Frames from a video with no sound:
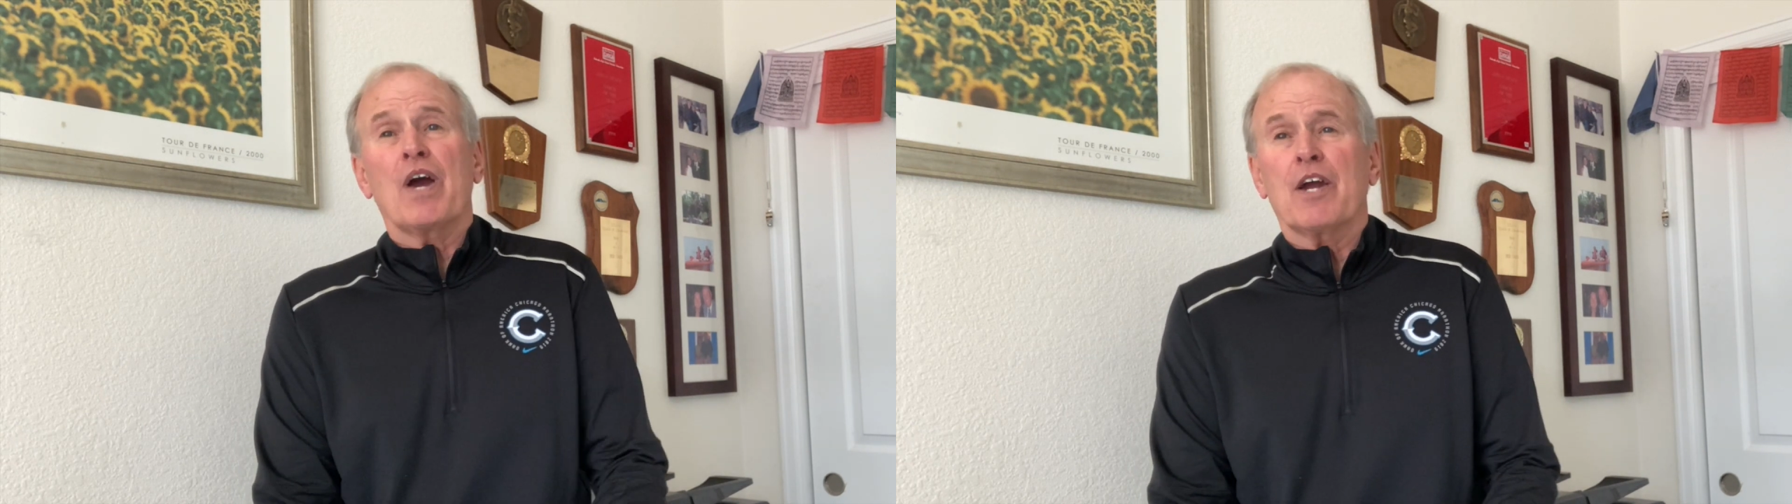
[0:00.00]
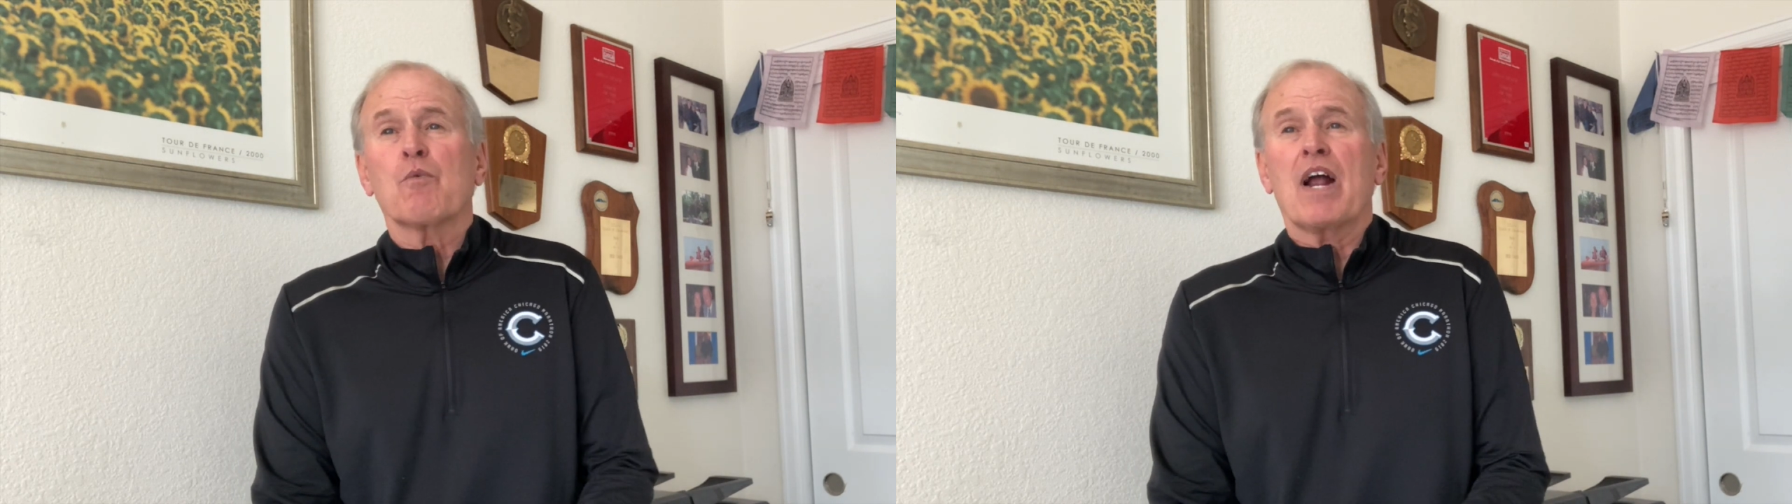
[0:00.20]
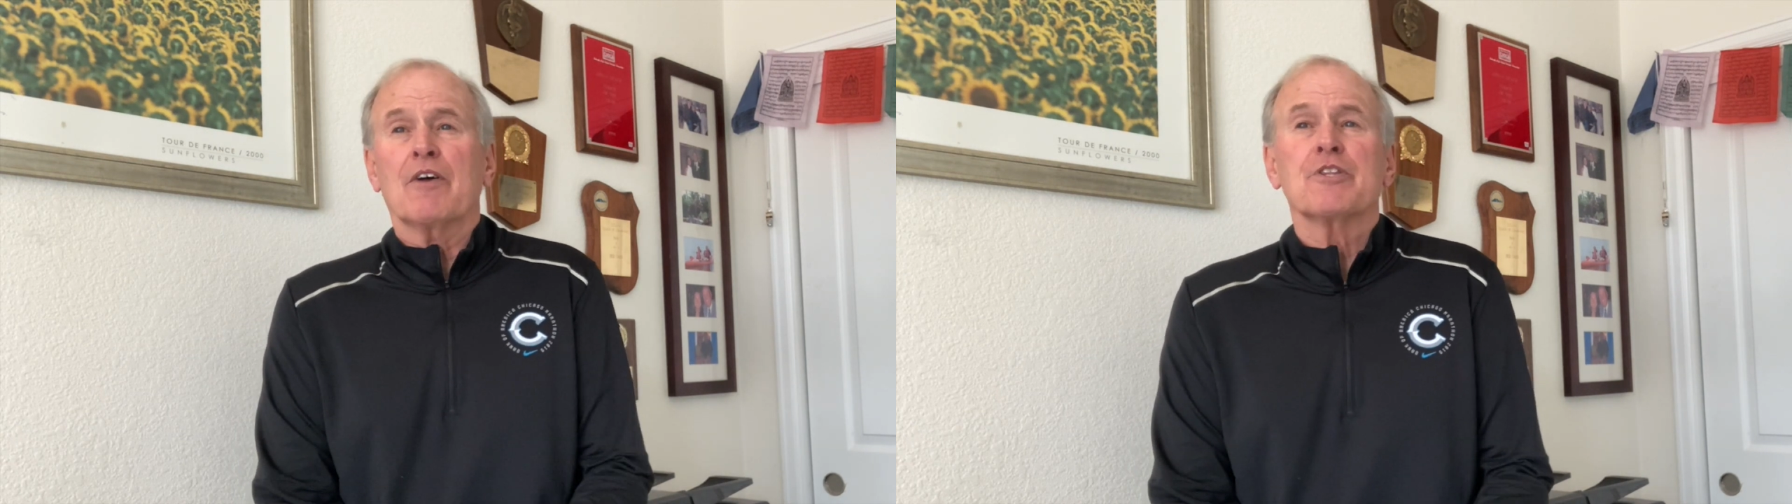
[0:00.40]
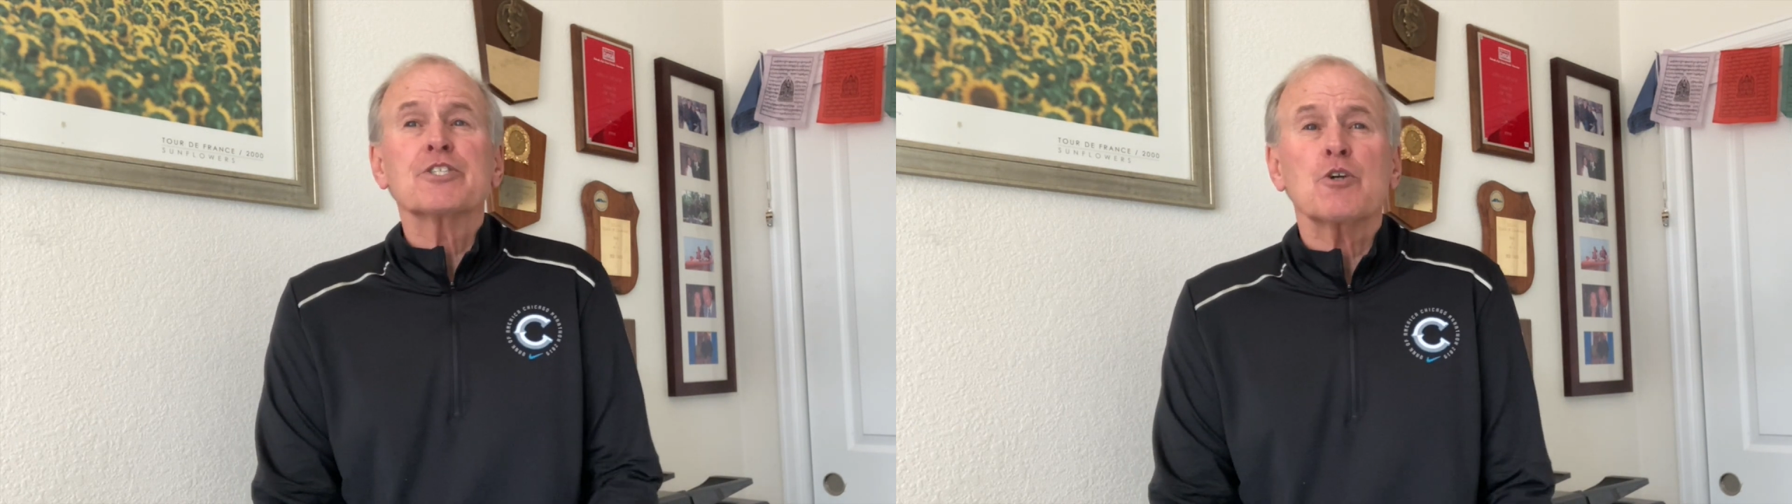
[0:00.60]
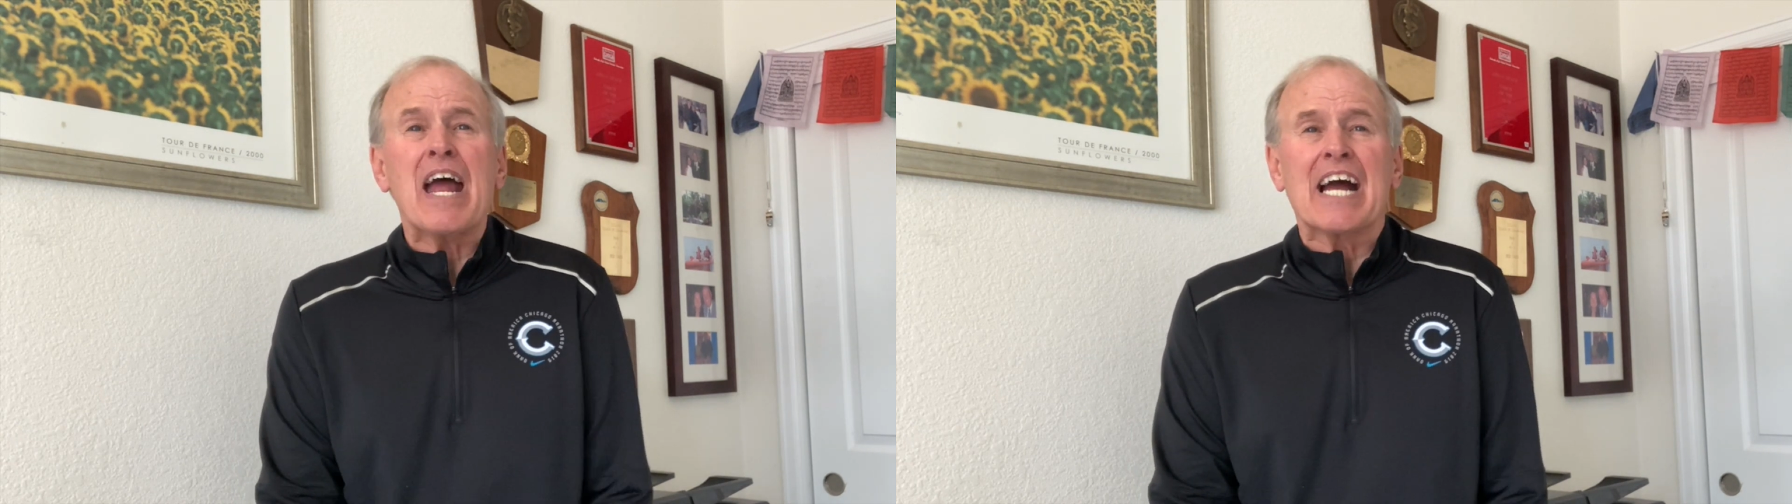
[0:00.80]
around the
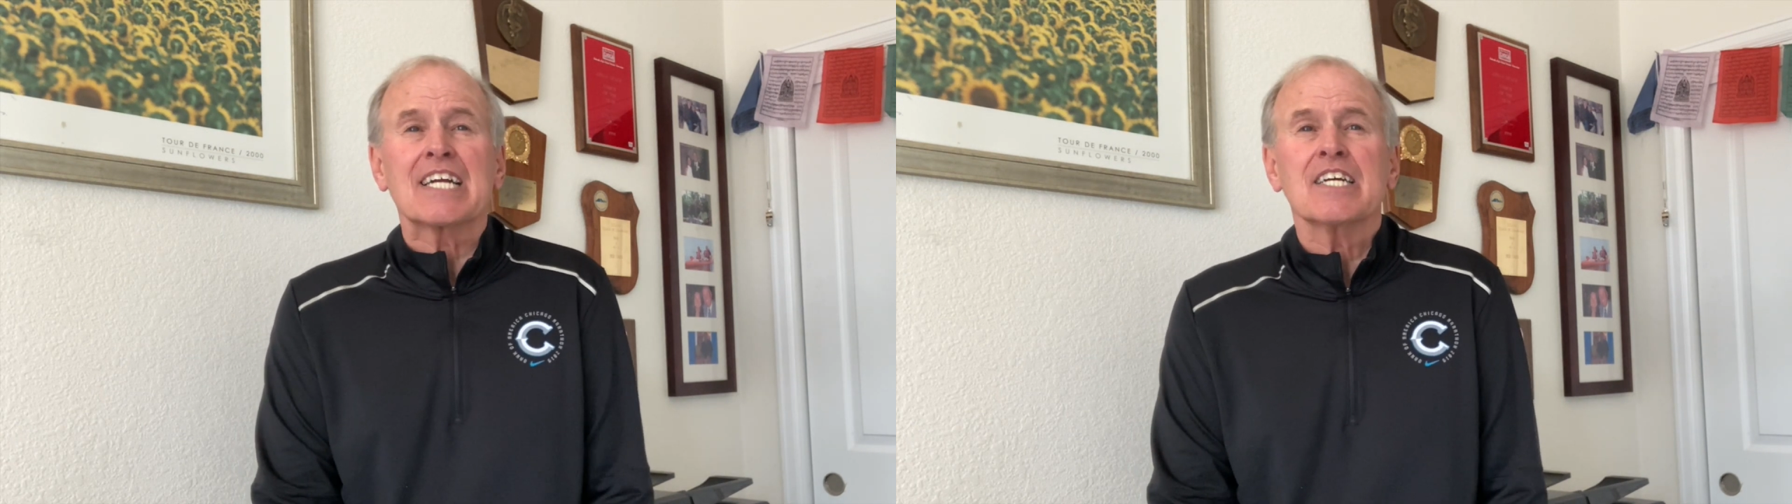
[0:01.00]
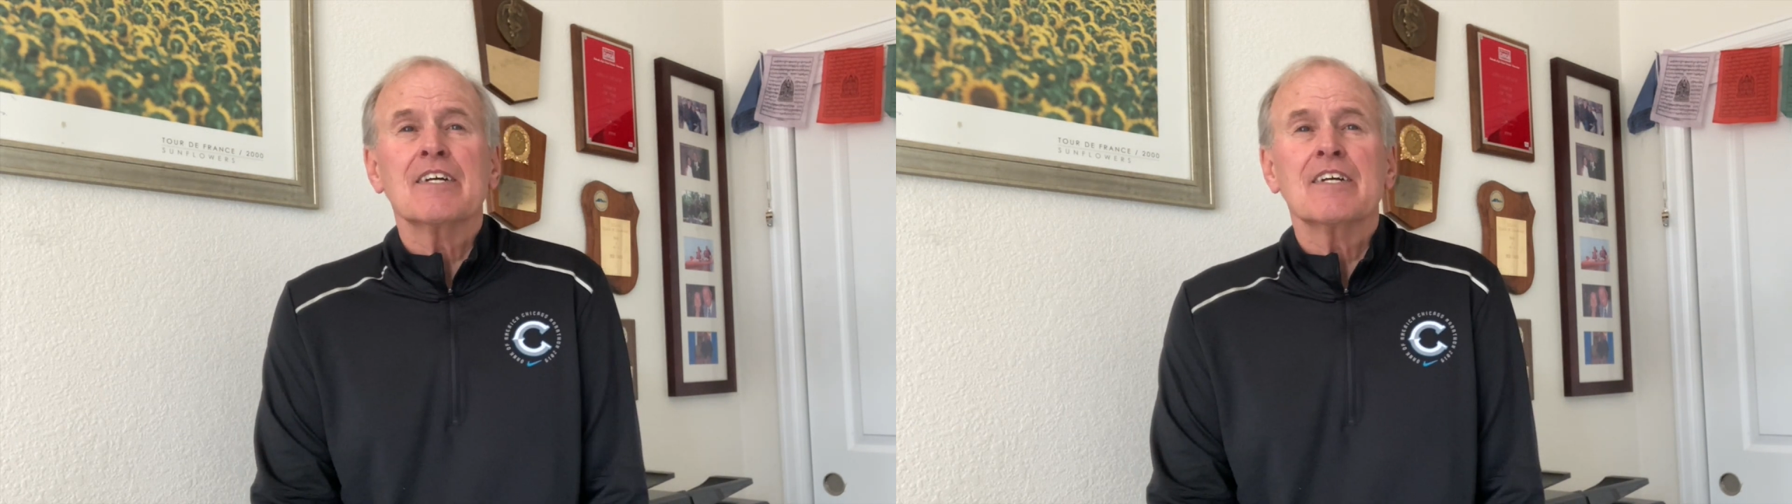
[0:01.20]
track.